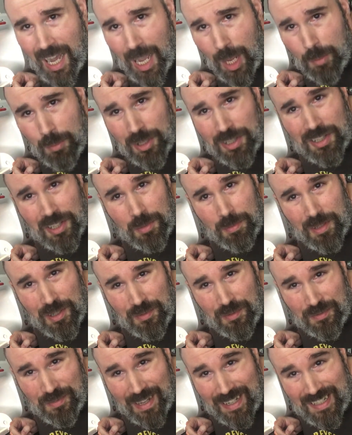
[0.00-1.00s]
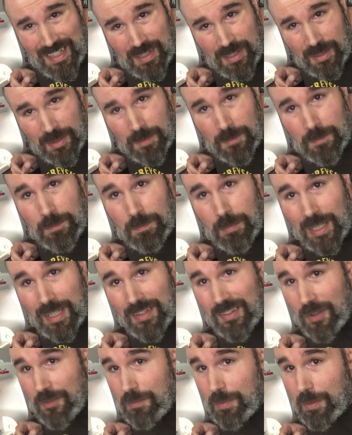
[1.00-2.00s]
I'm a little bit offended
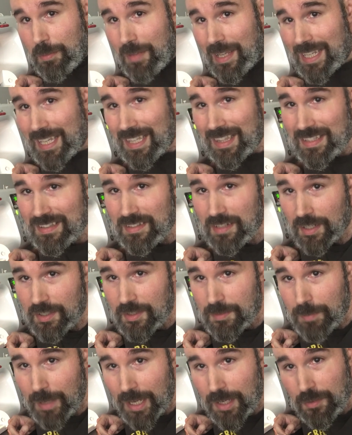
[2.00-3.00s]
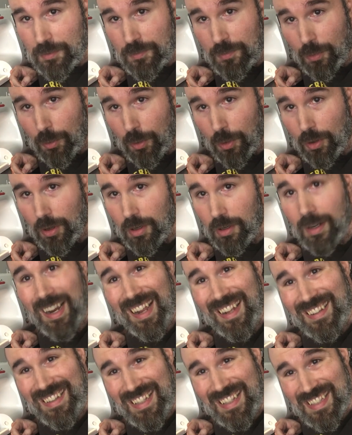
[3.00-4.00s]
because I've been making these dice bags for
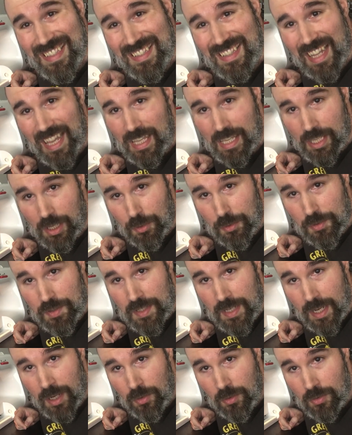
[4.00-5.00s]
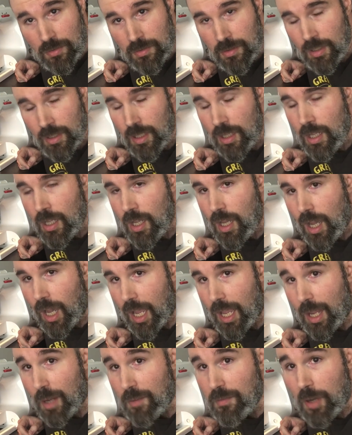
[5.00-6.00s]
at least 8 years now.
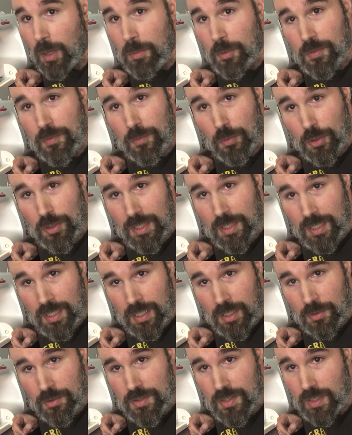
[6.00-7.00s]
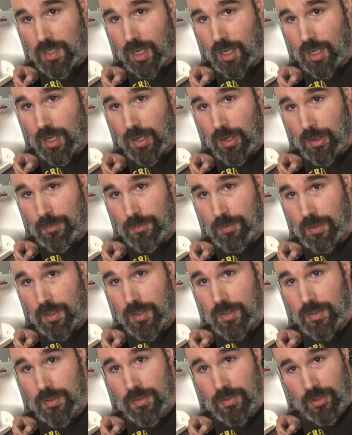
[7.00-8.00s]
I have almost 14 years of
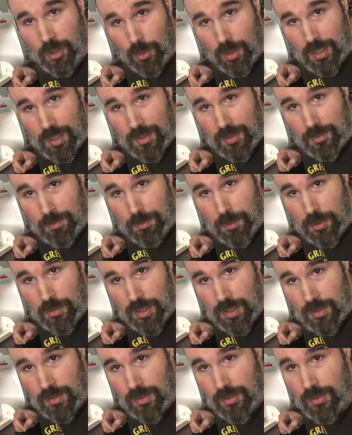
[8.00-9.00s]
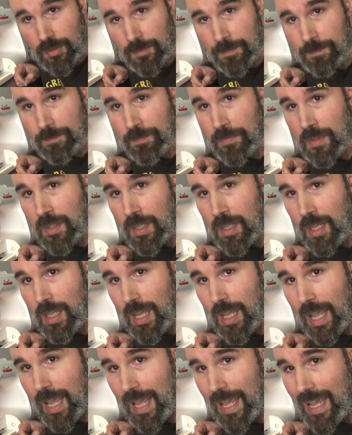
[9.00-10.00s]
sewing experience,
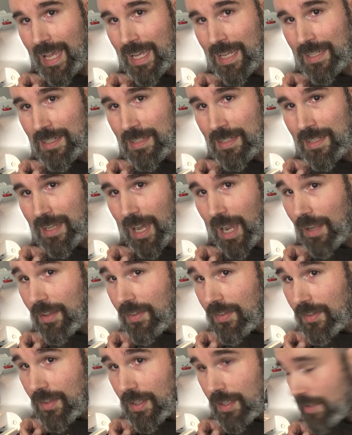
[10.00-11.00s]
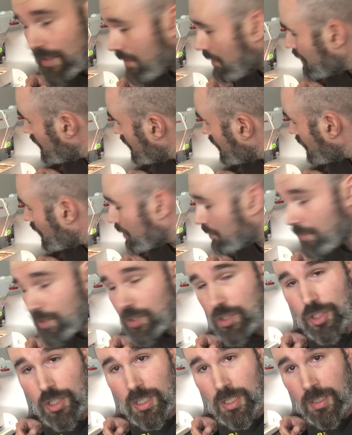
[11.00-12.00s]
and I sit at this sewing
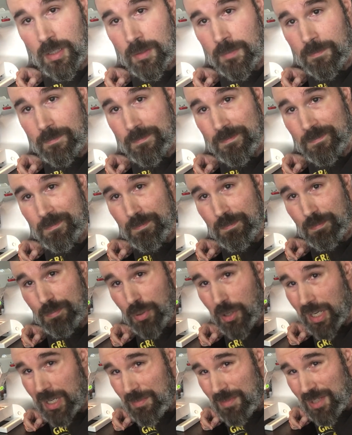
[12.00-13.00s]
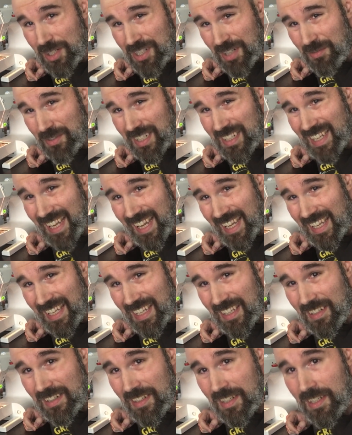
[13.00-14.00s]
machine pretty much every
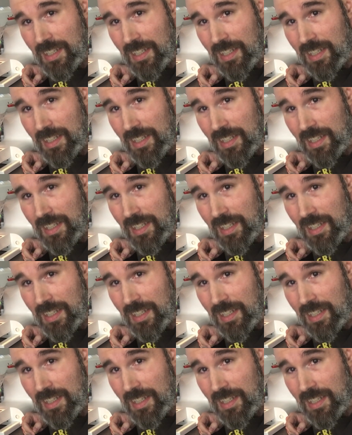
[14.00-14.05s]
day,